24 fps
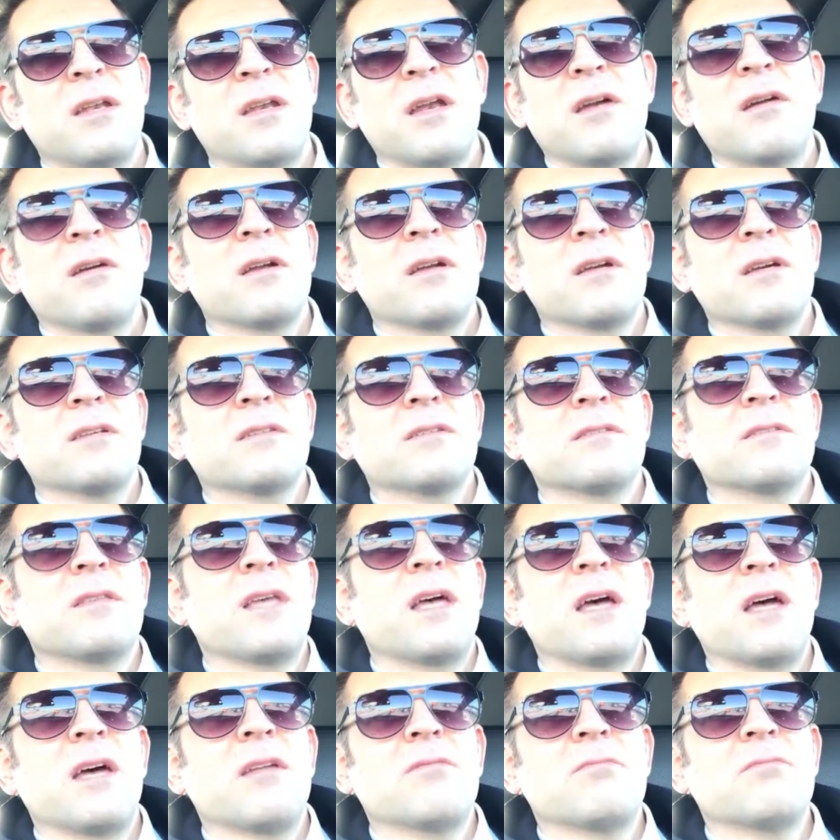in areas
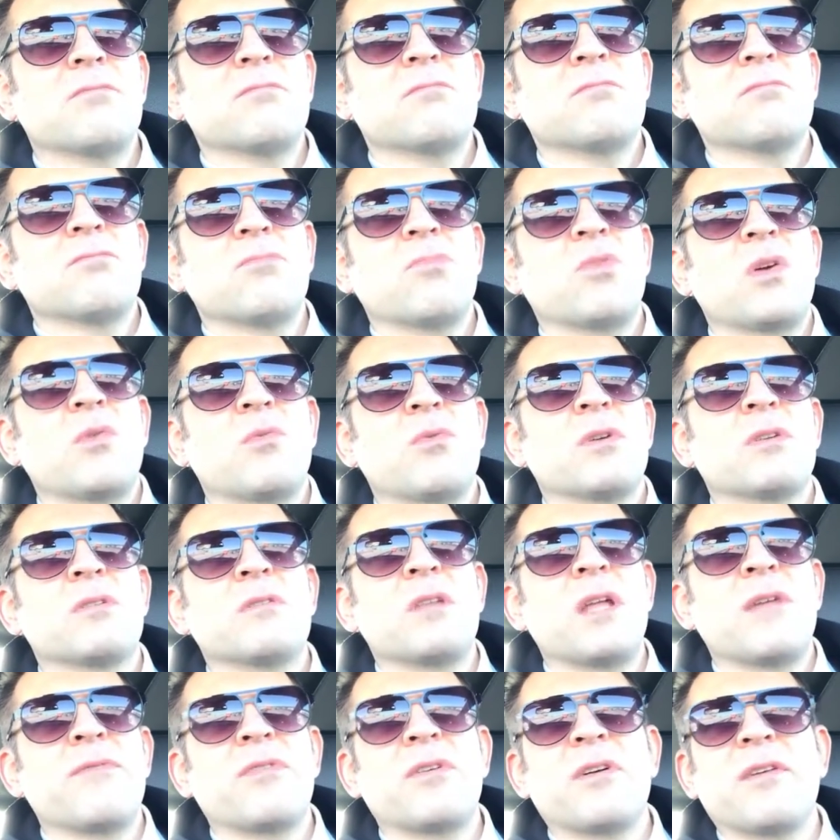that we
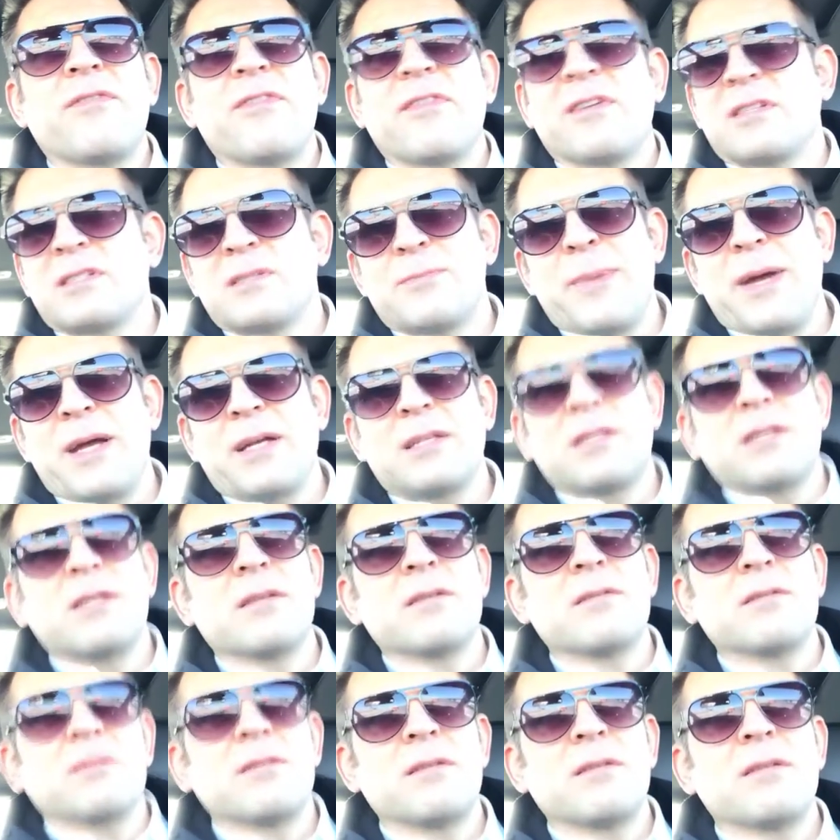would never have expected.